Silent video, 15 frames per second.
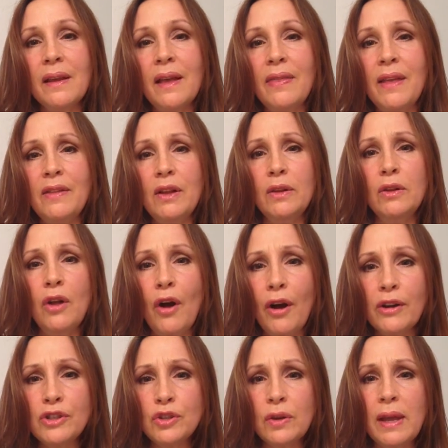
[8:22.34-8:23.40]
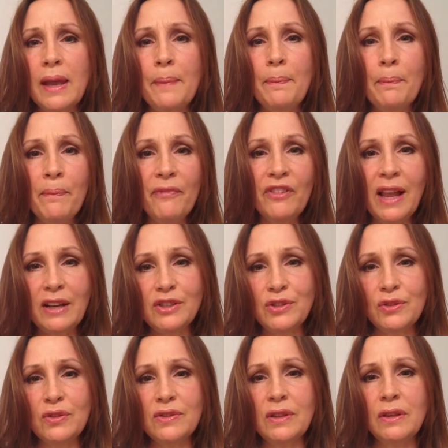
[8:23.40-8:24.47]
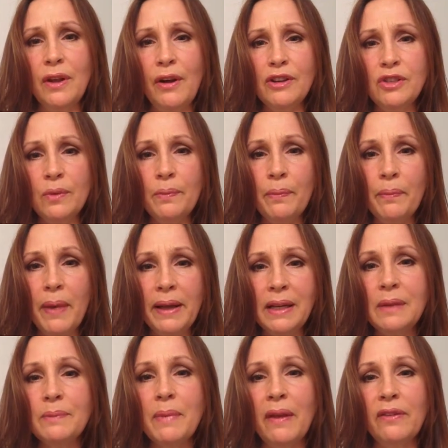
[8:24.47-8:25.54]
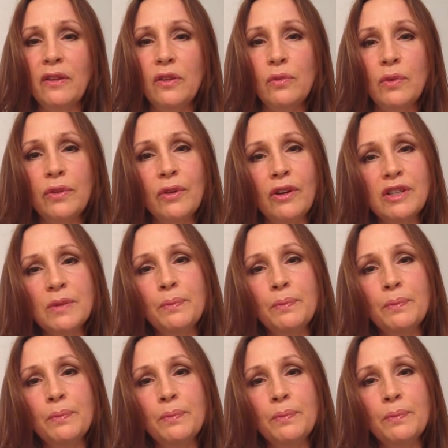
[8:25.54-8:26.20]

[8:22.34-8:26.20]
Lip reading: then the larger hip flexors, the larger buttock muscles will start to